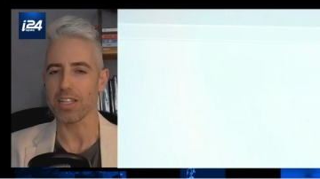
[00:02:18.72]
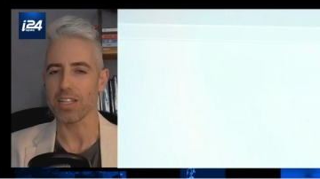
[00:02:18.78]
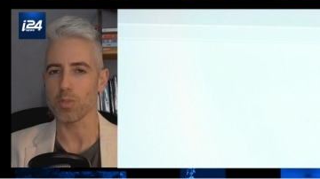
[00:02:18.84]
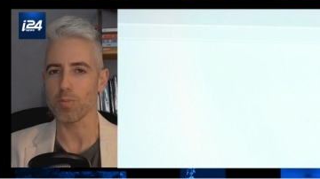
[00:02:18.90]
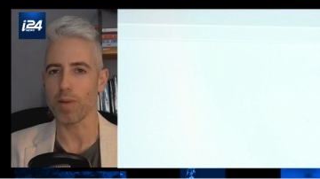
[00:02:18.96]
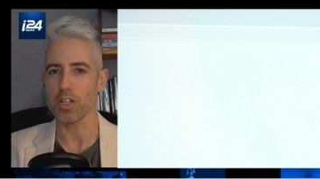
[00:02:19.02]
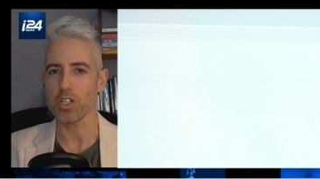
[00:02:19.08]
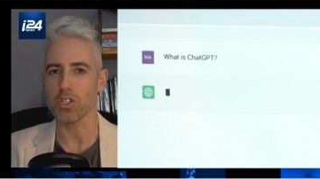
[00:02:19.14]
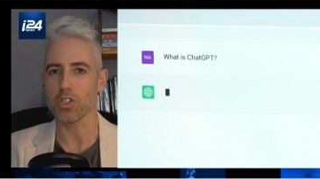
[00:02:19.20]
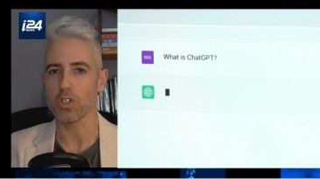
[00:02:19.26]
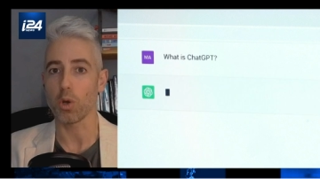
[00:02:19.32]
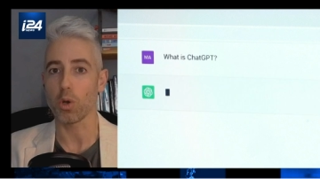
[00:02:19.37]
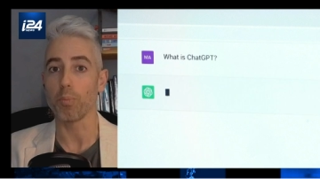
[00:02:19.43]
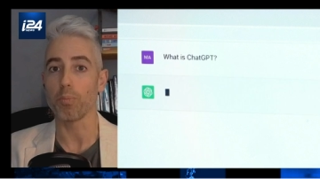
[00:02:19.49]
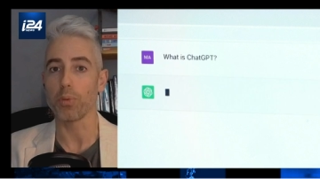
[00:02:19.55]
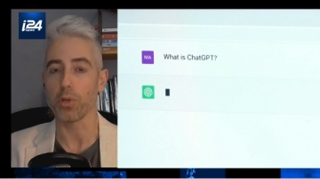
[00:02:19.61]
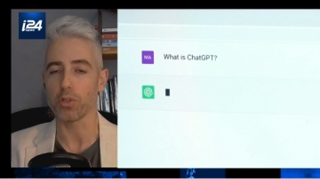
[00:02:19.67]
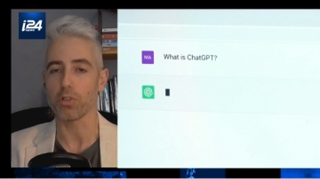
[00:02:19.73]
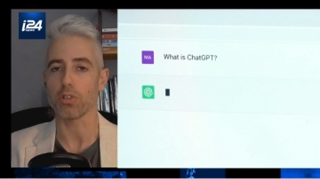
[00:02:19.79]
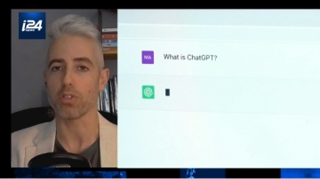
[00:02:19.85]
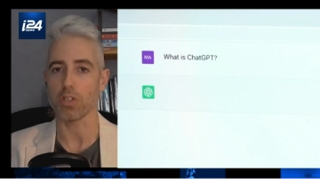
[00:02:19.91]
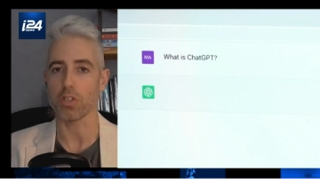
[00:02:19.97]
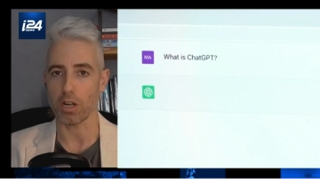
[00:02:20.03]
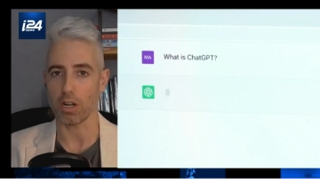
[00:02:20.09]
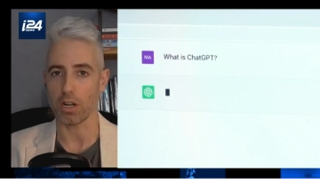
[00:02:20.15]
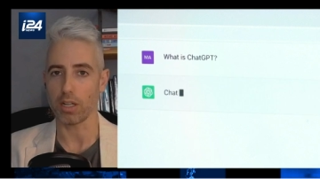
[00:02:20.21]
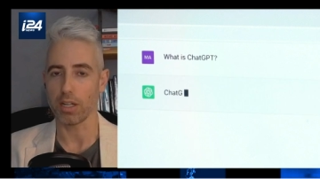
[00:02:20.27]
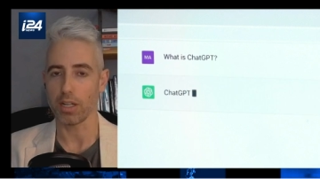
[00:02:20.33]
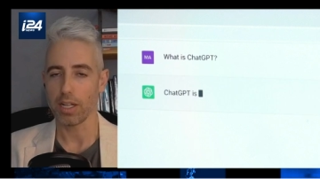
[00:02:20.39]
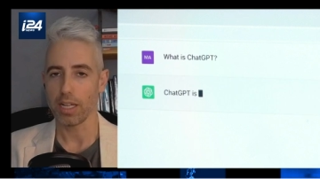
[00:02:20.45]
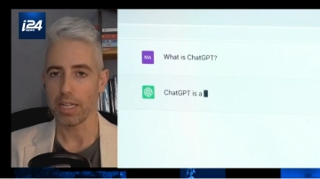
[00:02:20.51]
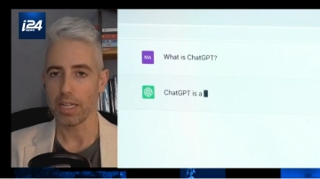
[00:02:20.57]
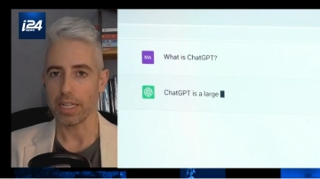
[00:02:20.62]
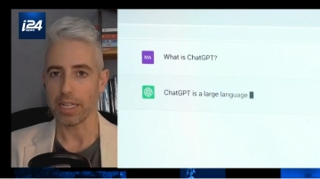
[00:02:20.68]
as much as computers are,
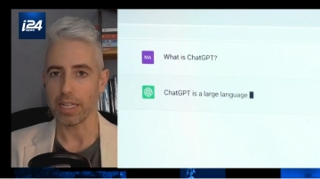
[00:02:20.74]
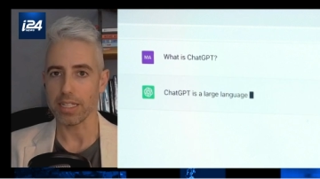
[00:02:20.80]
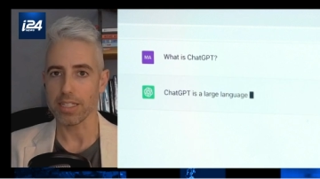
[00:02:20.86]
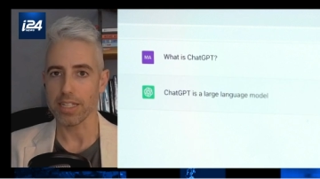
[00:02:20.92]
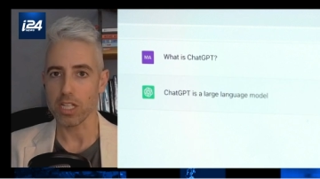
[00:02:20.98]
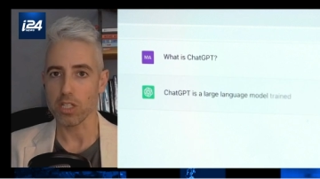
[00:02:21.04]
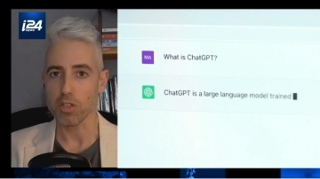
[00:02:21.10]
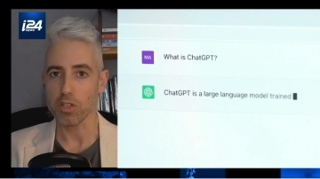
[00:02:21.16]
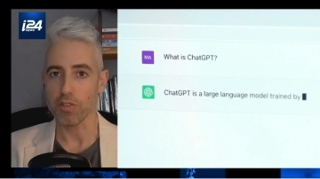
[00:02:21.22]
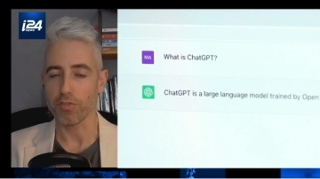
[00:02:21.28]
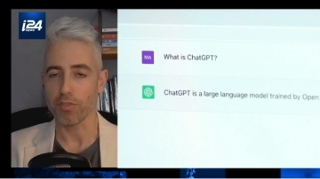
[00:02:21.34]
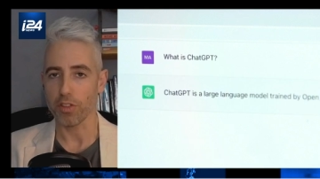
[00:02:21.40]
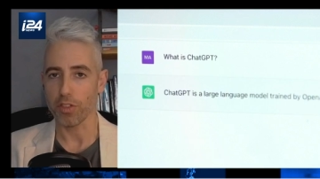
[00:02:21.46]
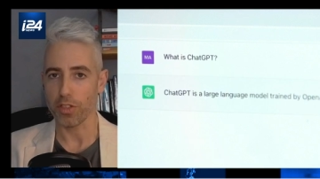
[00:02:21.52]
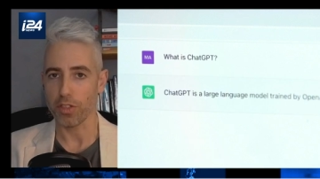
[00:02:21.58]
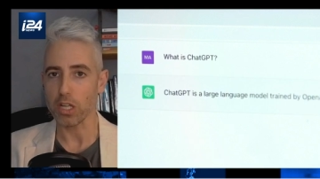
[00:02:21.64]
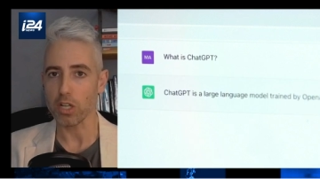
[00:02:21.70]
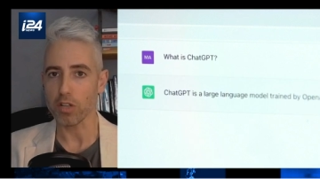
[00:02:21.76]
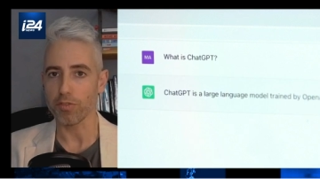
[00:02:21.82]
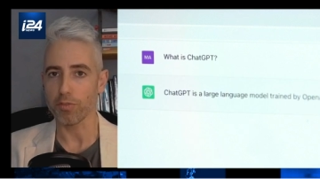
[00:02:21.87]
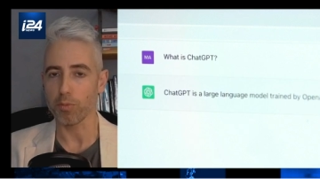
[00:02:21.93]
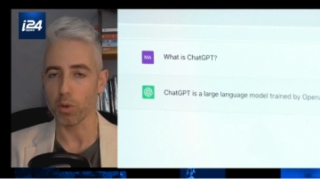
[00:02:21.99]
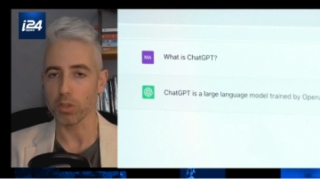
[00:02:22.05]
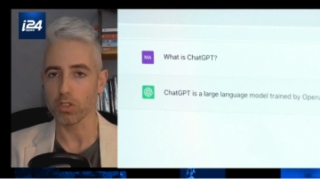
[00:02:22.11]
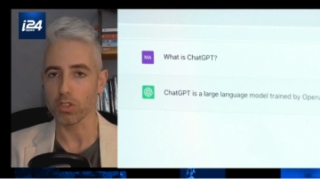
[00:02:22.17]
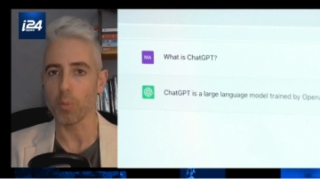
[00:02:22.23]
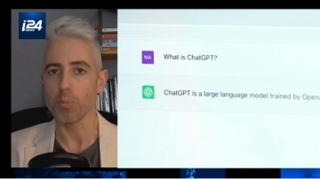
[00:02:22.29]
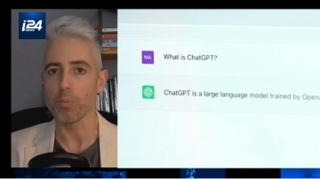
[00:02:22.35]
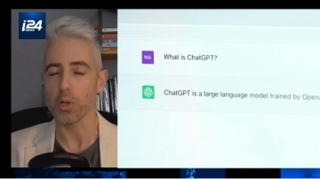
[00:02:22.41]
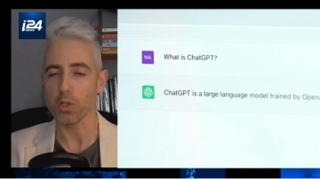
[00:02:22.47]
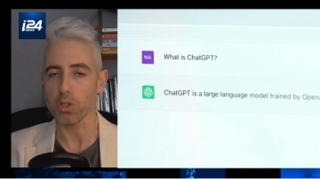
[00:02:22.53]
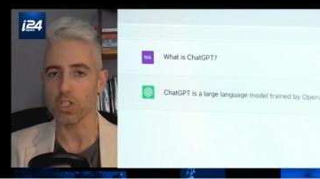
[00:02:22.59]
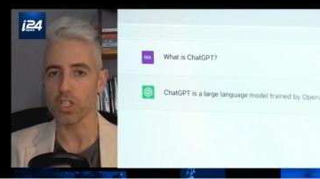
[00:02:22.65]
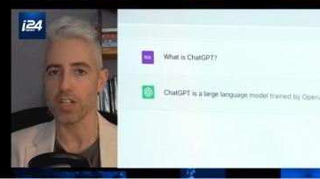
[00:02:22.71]
in sense of think of what
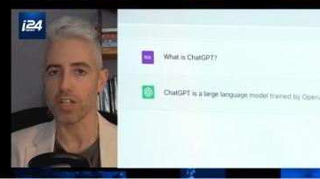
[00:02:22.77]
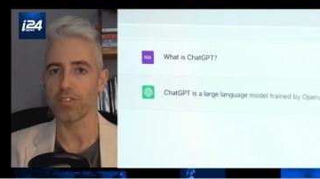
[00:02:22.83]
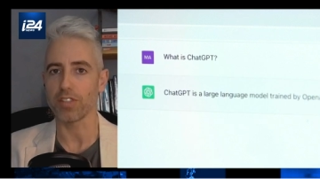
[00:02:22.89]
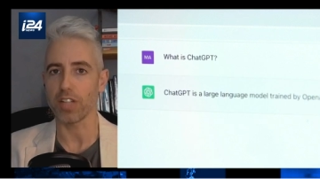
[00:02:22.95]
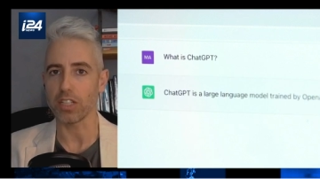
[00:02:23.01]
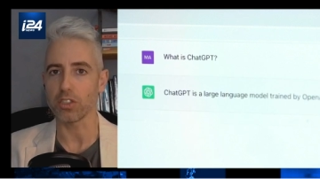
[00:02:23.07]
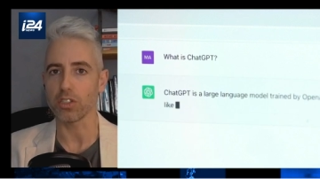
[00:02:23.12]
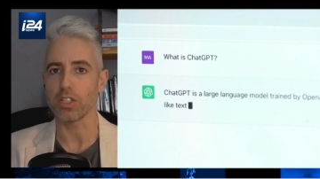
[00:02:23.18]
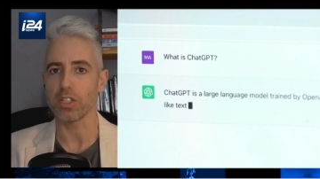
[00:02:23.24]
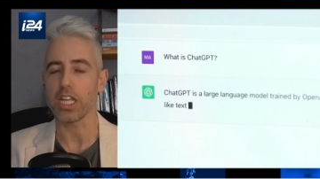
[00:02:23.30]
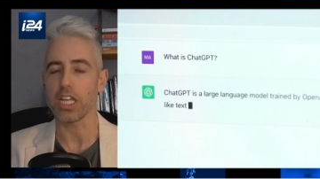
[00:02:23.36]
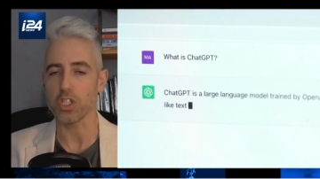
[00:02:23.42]
computers have done to the